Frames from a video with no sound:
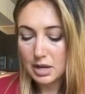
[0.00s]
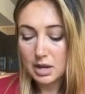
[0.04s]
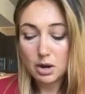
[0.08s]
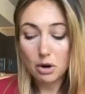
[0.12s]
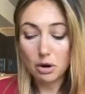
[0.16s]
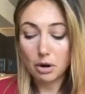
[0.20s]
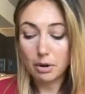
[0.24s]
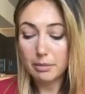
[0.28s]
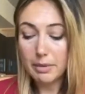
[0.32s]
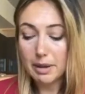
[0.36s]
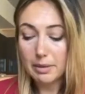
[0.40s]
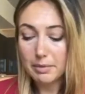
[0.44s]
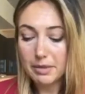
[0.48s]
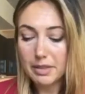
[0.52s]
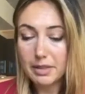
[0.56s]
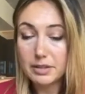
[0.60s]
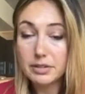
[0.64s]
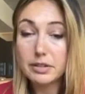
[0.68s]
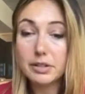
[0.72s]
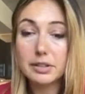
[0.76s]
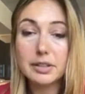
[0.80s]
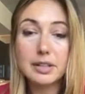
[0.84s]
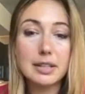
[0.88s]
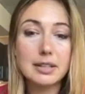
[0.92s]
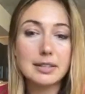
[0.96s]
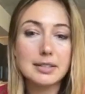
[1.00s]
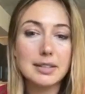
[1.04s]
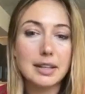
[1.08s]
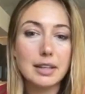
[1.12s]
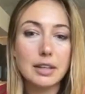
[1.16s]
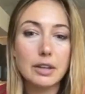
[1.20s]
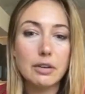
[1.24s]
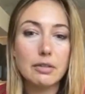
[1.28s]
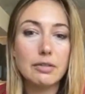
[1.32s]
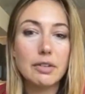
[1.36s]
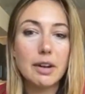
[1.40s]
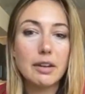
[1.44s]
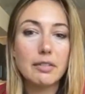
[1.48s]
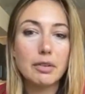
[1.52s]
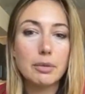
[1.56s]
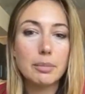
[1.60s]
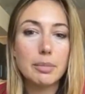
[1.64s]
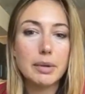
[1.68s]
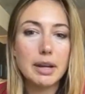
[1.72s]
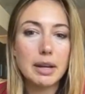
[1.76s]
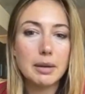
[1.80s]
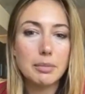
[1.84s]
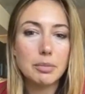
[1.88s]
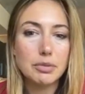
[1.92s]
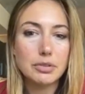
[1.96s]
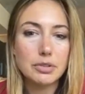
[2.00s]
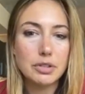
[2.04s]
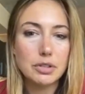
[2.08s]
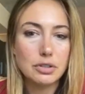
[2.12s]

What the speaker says: or maybe these are things you've never been able to